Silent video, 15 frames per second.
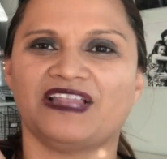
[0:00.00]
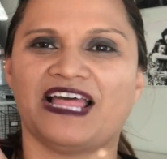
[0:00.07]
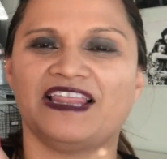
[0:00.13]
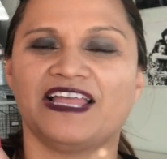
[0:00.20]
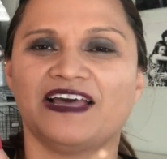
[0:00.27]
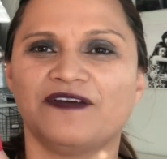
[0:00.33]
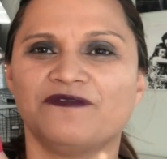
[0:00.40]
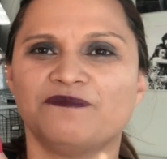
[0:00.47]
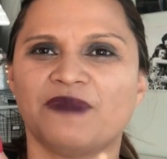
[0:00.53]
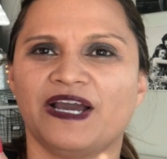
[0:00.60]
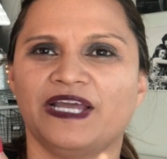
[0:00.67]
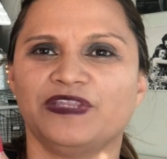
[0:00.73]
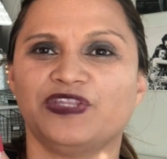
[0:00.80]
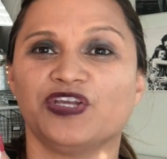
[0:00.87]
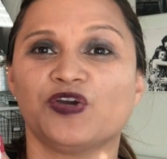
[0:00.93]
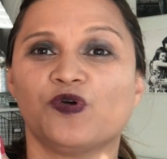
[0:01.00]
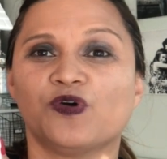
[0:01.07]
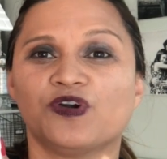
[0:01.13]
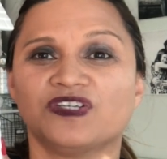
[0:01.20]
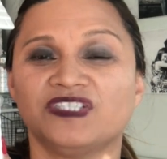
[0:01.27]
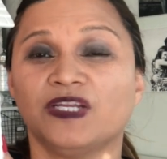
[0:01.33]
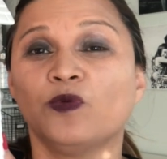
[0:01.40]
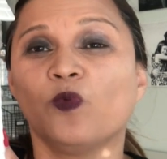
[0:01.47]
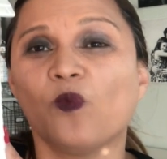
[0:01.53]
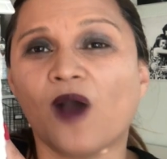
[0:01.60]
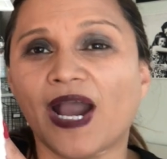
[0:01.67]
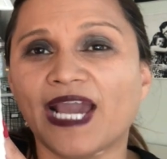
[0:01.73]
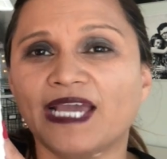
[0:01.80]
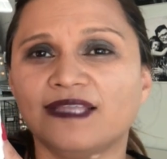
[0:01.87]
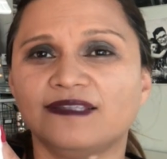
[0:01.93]
I love my decors in
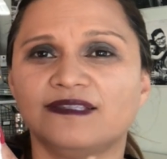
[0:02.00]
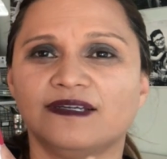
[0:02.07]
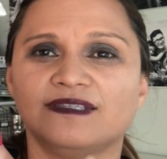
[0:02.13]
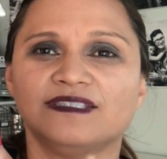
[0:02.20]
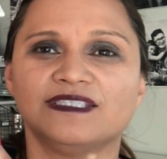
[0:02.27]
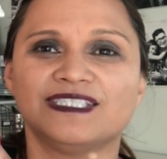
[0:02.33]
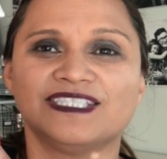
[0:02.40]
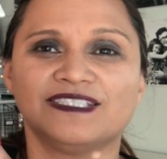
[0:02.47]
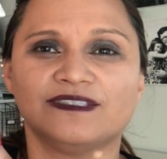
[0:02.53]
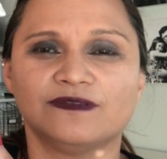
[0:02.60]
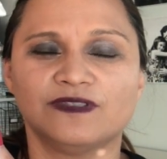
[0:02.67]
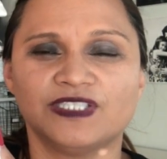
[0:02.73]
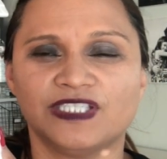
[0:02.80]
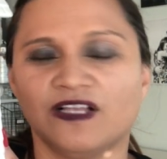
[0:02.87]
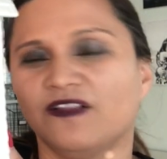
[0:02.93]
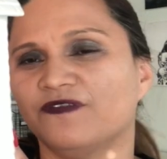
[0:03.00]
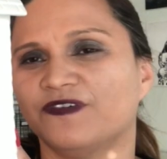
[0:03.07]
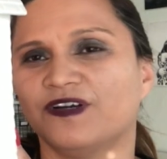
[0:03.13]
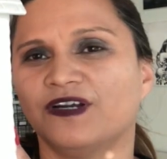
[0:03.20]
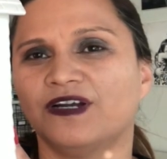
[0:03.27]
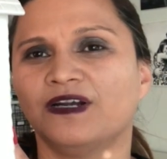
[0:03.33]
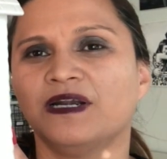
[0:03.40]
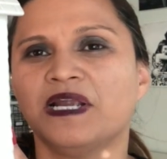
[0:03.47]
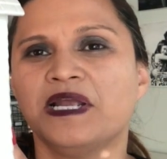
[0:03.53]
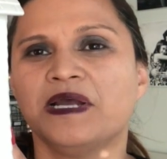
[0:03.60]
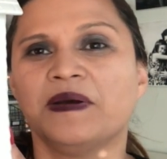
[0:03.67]
white and silver,